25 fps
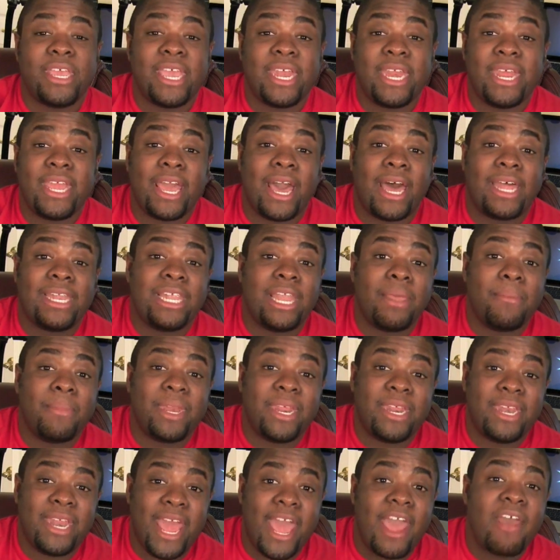getting
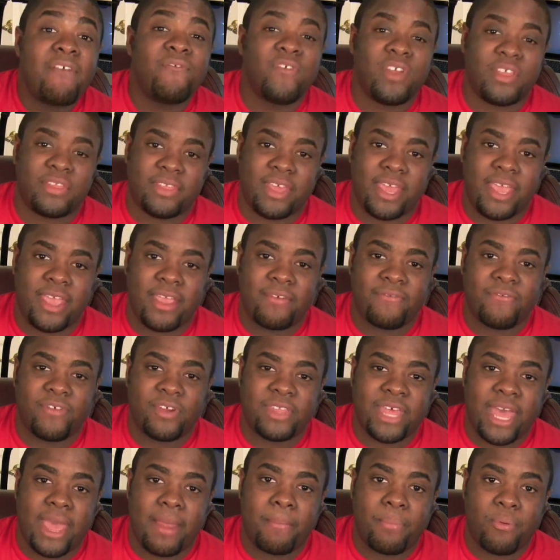unlimited everything
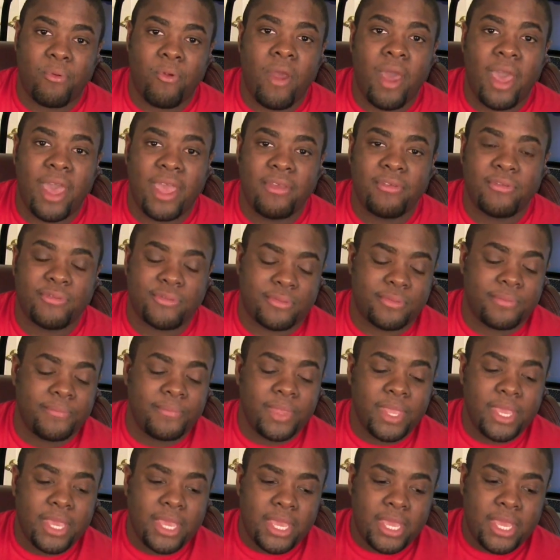for that price.
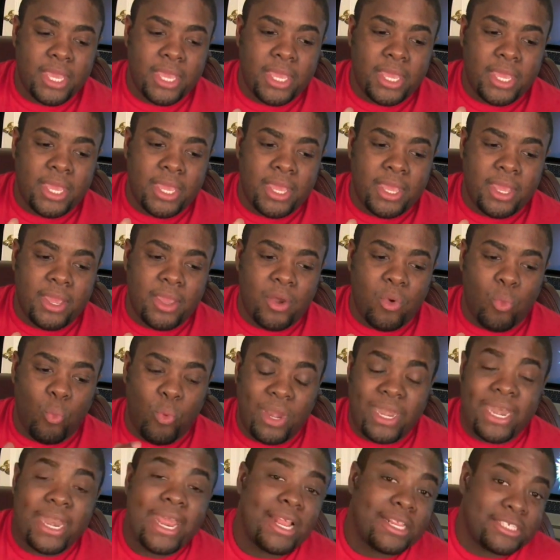
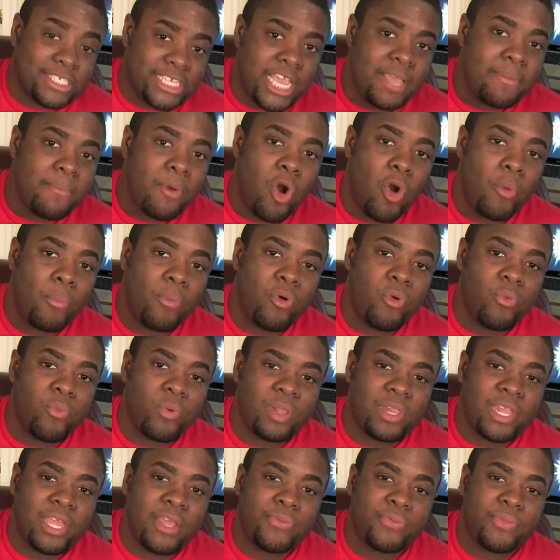When T-Mobile
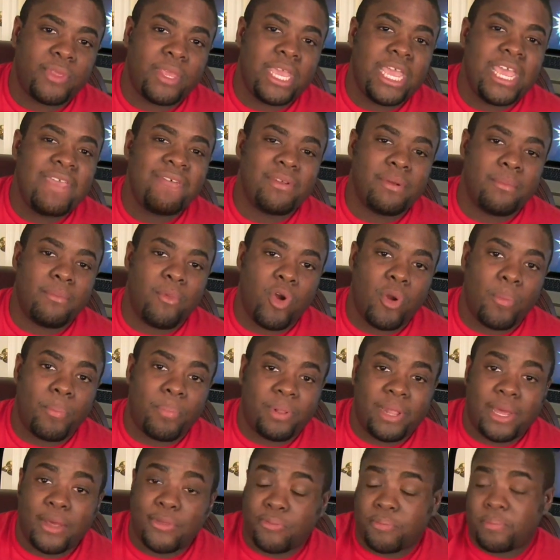released the Even More
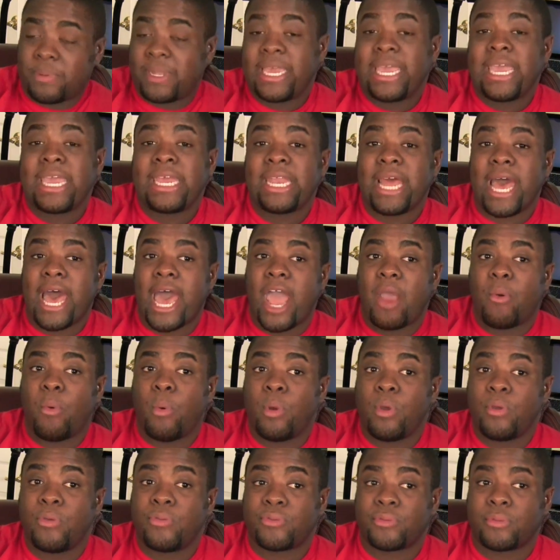Plus plan, I
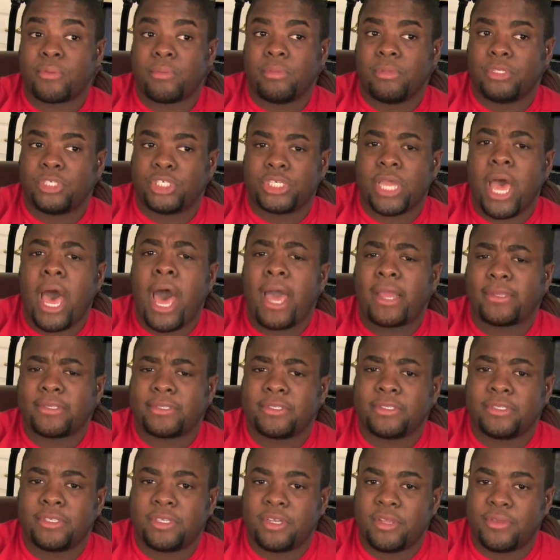was
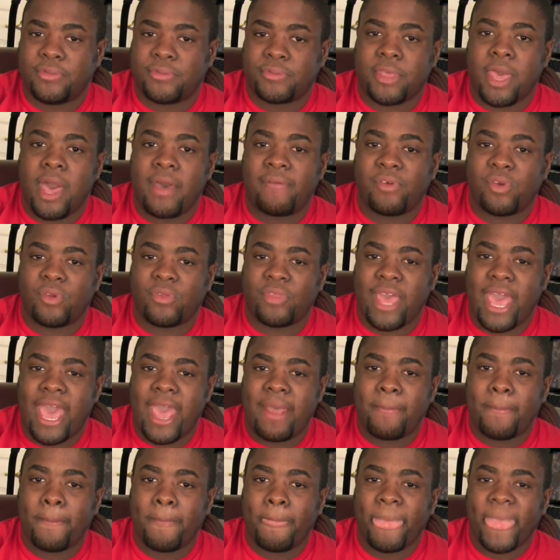shocked to discover
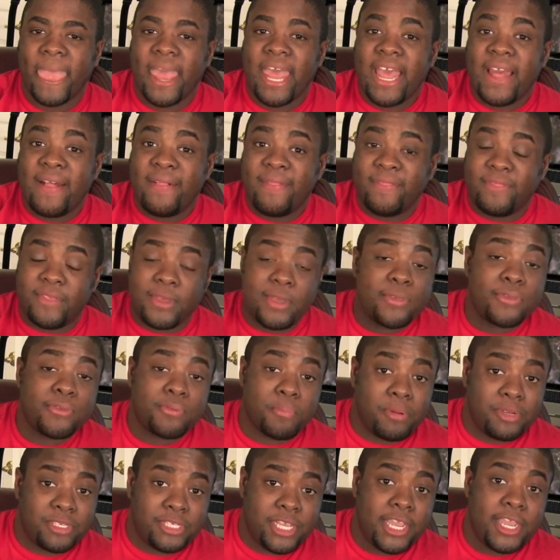that this
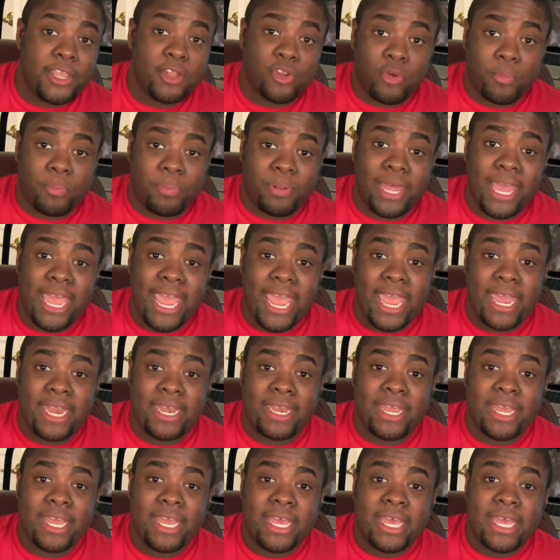particular
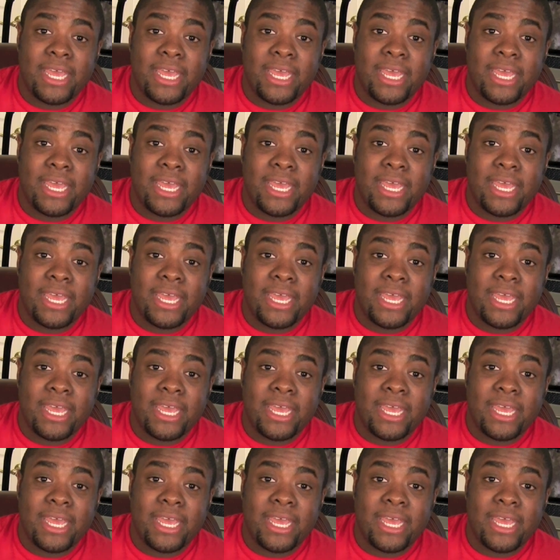plan